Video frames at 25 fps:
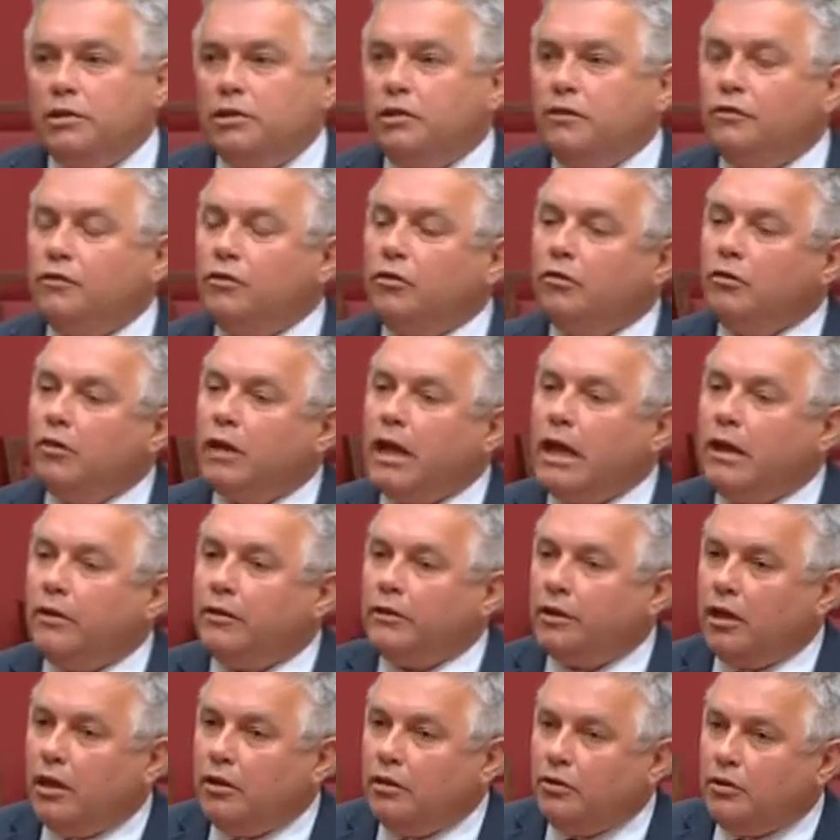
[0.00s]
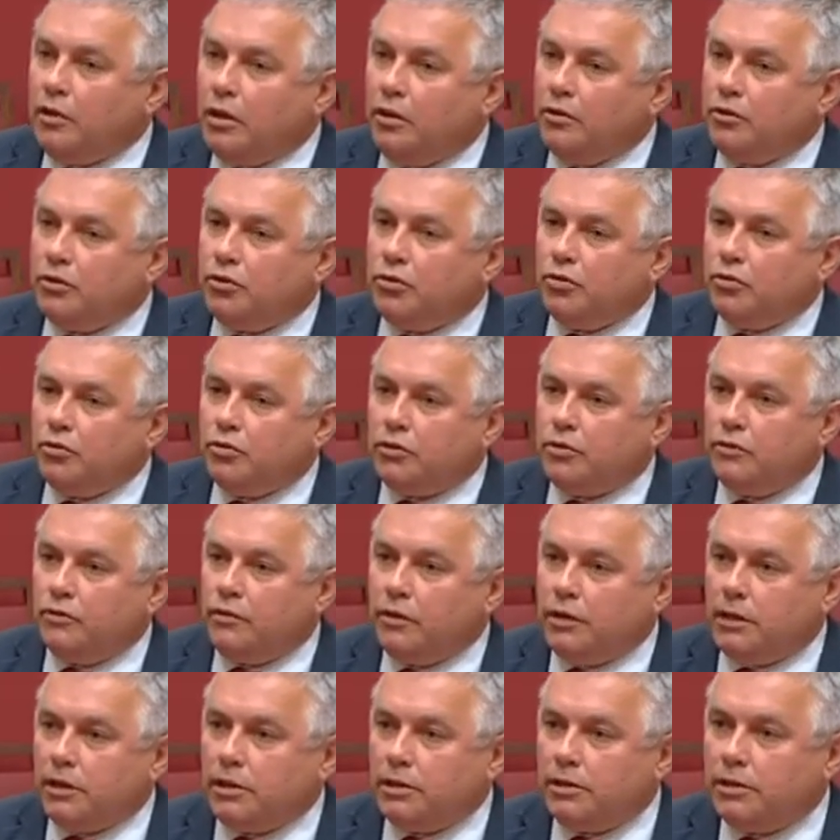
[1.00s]
if you're allowing those sorts of
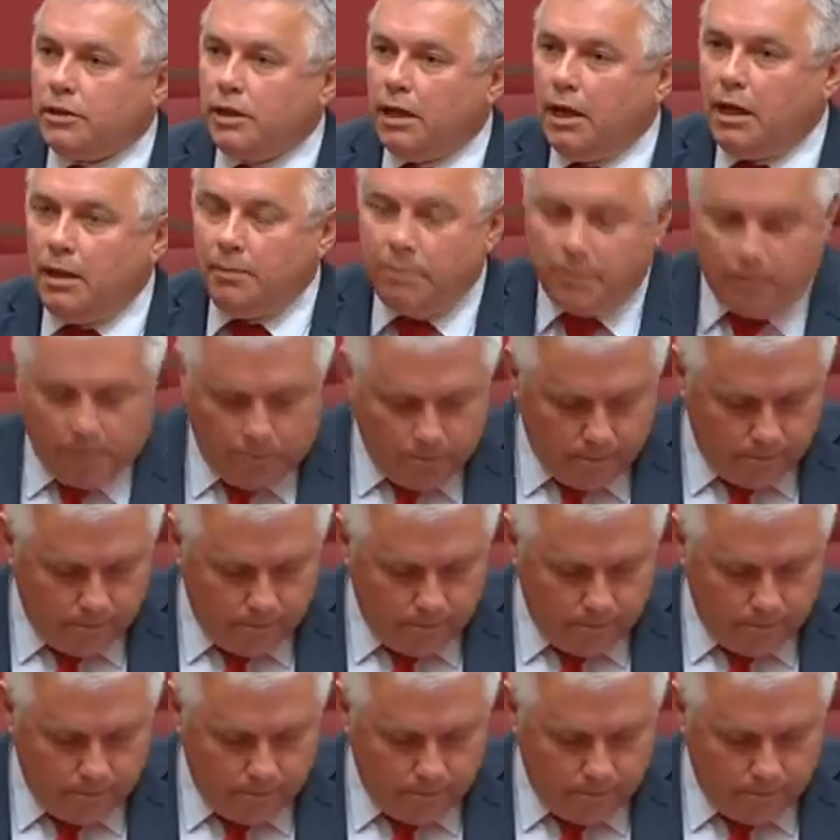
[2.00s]
things to happen.